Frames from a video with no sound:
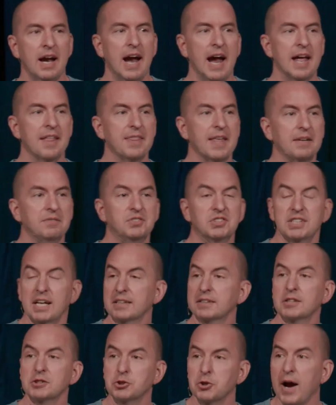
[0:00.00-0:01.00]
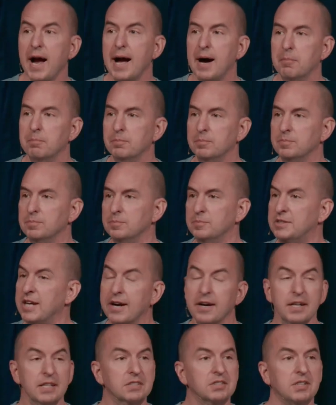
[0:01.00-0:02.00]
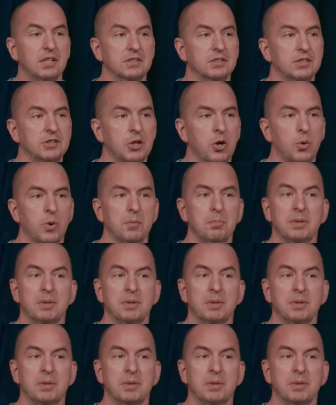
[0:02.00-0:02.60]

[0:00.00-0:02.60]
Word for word: And they've set the trap. Darius doesn't know it,